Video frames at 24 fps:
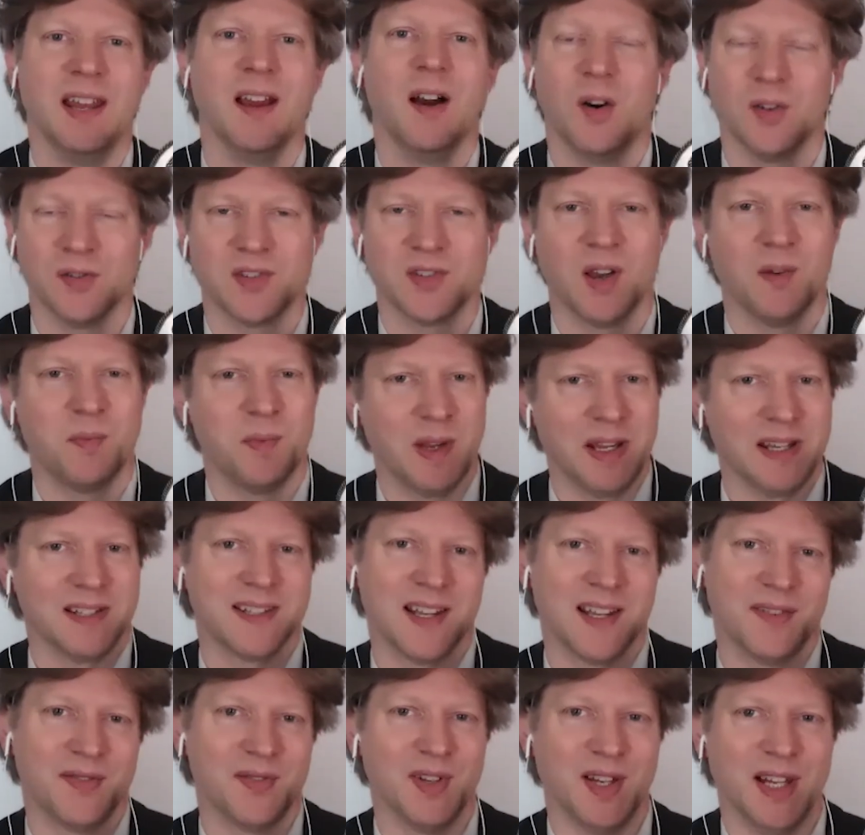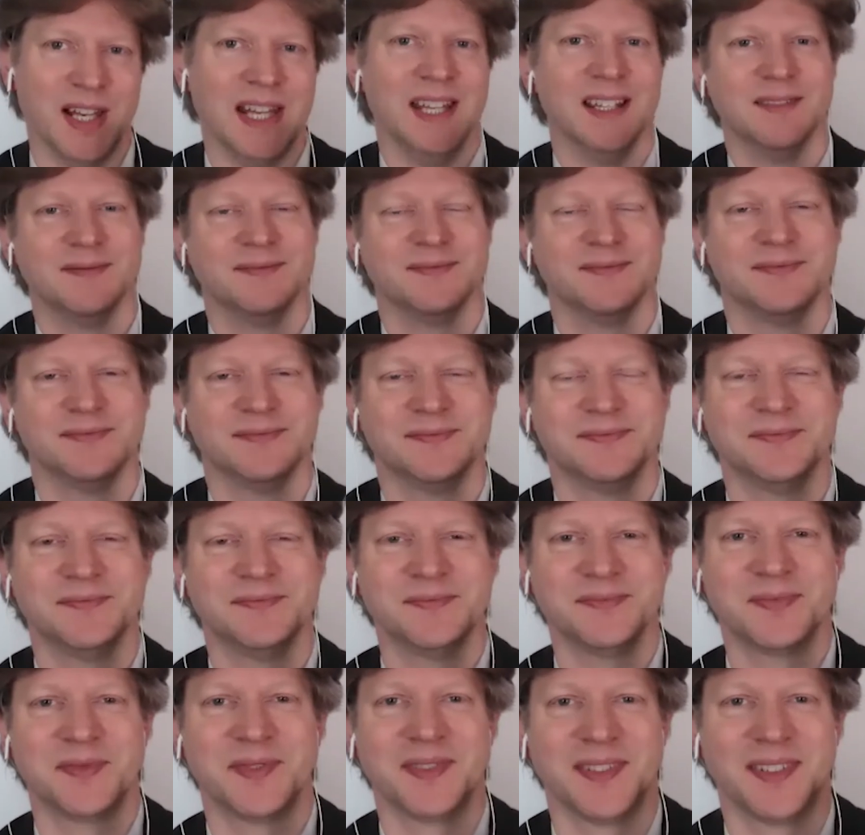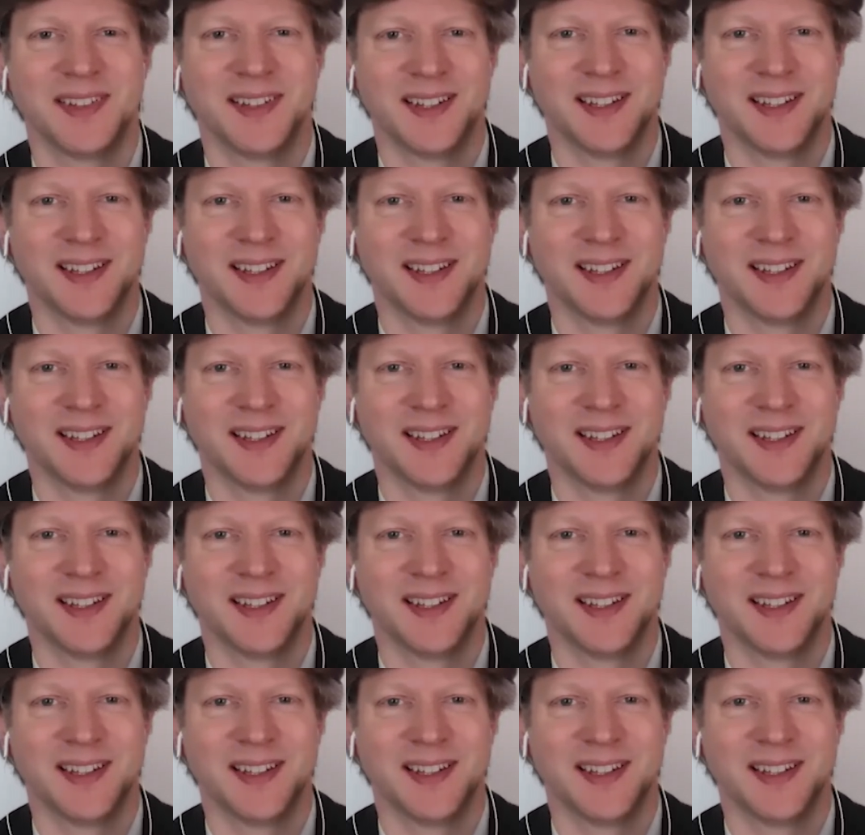Hot topic. Definitely. All